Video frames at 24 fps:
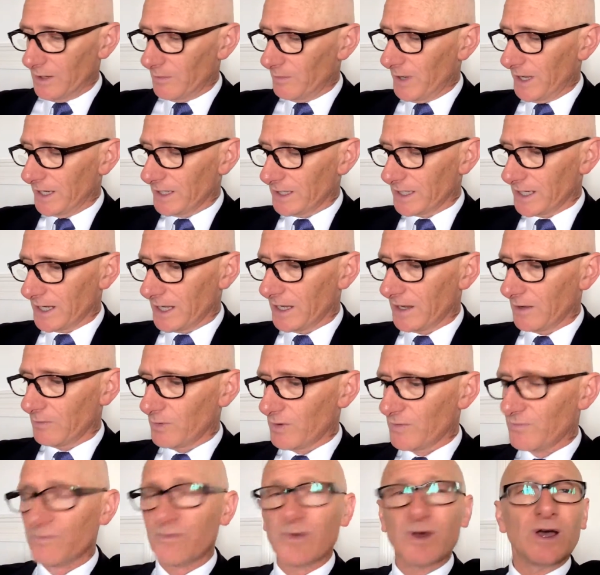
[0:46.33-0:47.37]
but
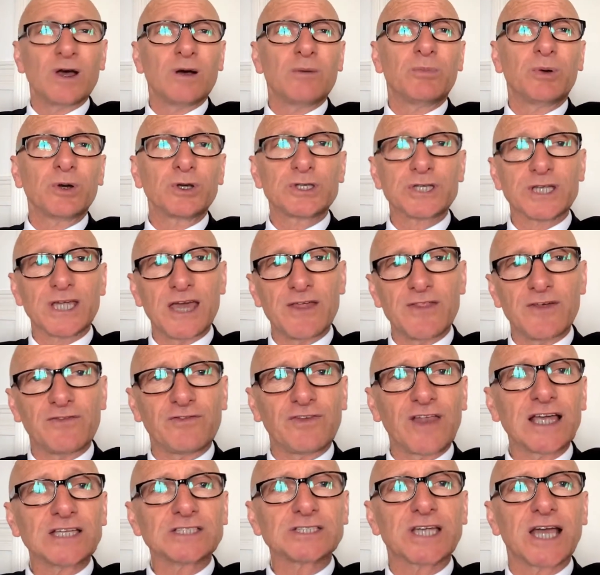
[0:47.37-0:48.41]
we've put together
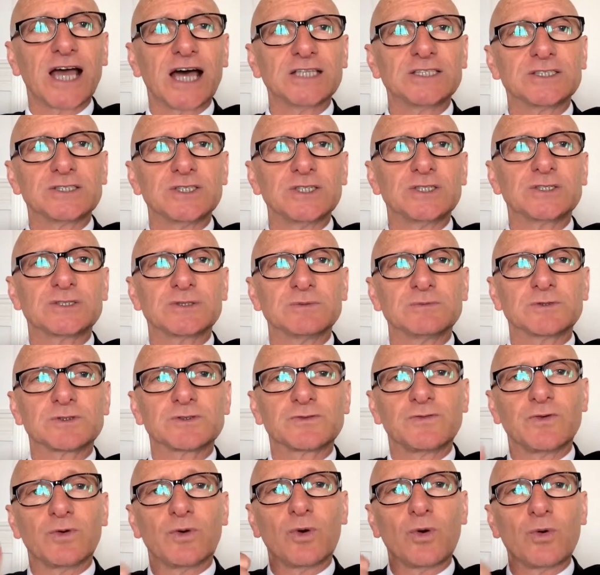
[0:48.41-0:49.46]
flashcard systems
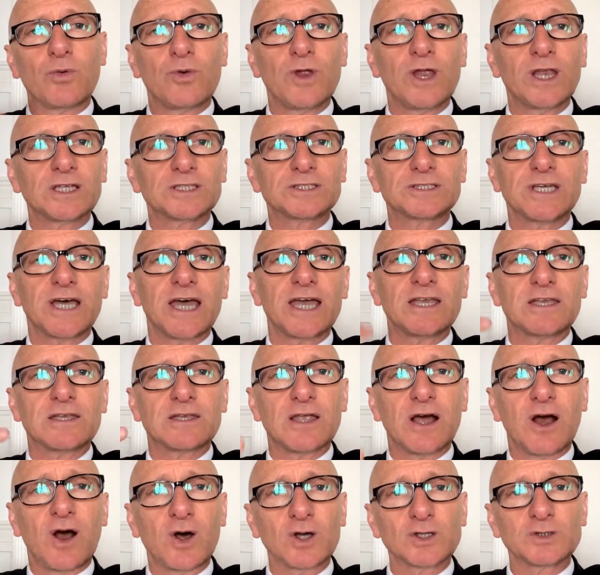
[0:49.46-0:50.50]
for real estate,
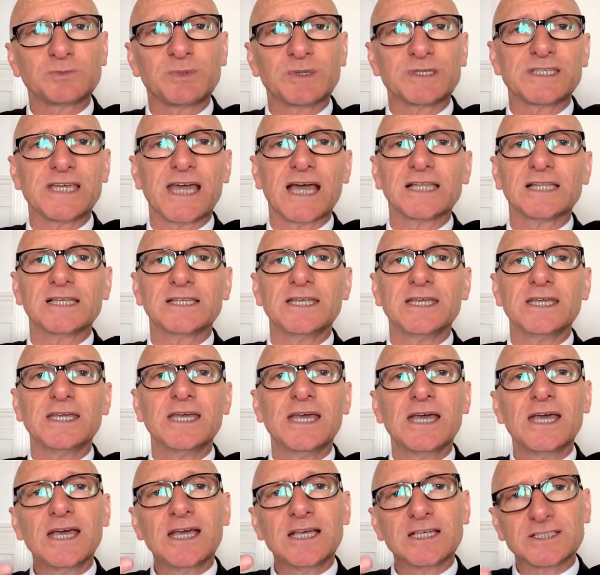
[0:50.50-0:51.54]
hospitality,
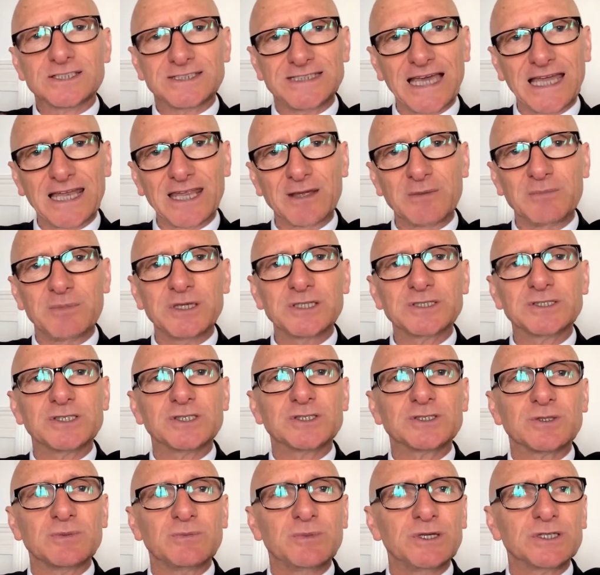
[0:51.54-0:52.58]
selling
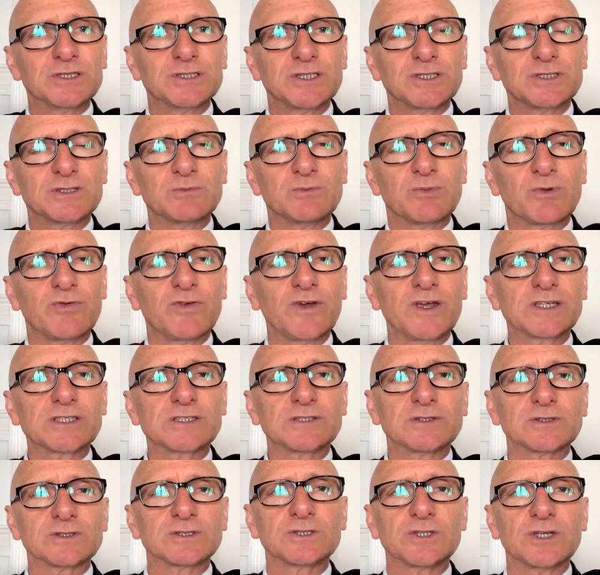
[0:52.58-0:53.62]
business to business and
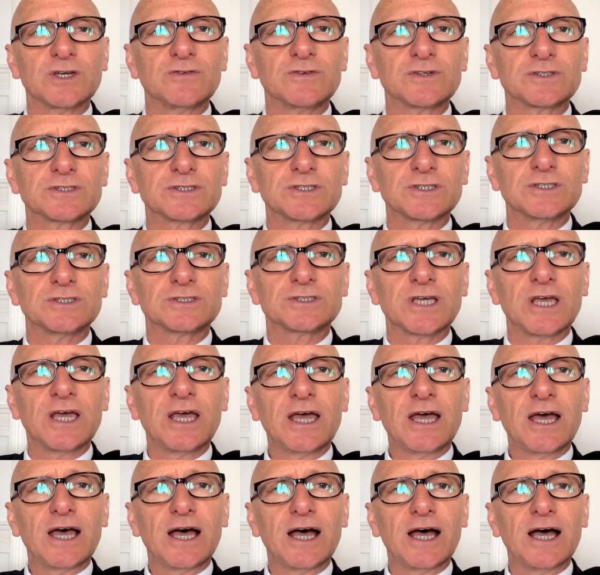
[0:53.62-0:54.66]
professional services,
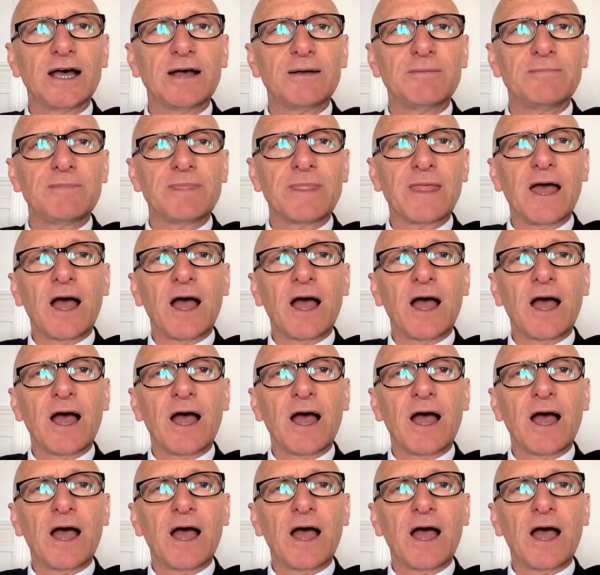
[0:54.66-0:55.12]
a